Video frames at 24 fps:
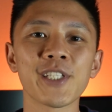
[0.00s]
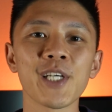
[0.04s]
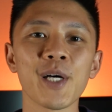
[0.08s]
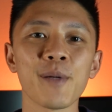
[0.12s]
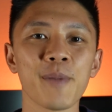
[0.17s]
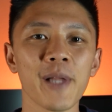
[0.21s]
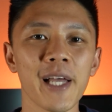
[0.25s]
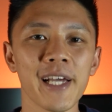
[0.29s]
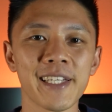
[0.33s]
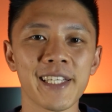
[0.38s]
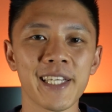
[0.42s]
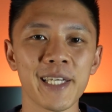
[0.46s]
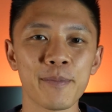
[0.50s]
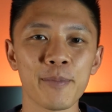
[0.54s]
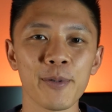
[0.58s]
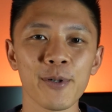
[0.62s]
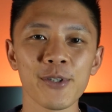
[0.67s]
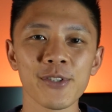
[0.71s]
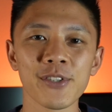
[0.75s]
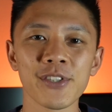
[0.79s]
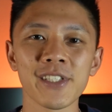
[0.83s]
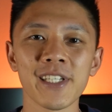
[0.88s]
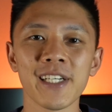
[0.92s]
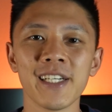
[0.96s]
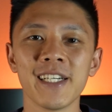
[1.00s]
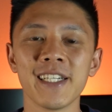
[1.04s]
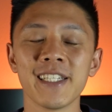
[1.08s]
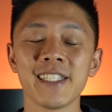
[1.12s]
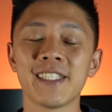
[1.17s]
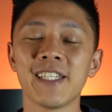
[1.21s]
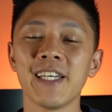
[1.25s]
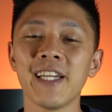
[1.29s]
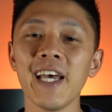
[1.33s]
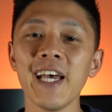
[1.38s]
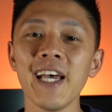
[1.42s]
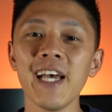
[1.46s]
up, Light Keepers?
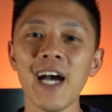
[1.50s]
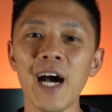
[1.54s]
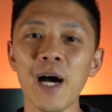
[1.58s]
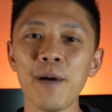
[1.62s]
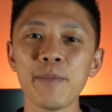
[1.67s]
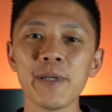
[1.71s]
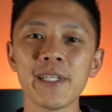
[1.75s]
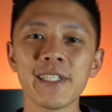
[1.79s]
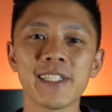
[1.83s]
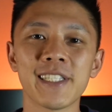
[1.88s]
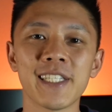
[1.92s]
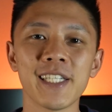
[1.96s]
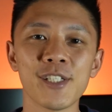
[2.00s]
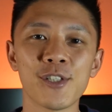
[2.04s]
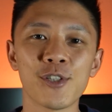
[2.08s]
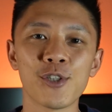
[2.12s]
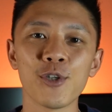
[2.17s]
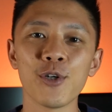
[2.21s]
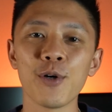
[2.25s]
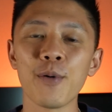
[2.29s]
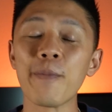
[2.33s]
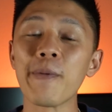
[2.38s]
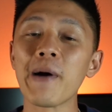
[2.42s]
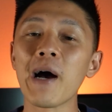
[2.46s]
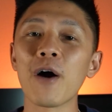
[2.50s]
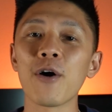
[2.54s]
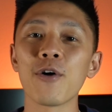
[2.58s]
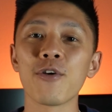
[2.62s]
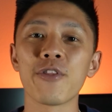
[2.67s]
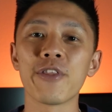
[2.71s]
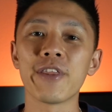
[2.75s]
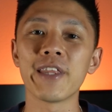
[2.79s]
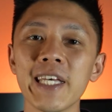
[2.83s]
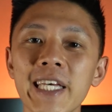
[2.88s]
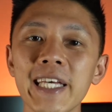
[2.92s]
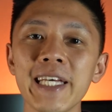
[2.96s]
Today I'm going to teach you
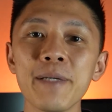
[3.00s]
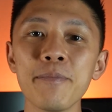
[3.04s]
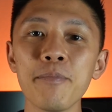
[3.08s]
about the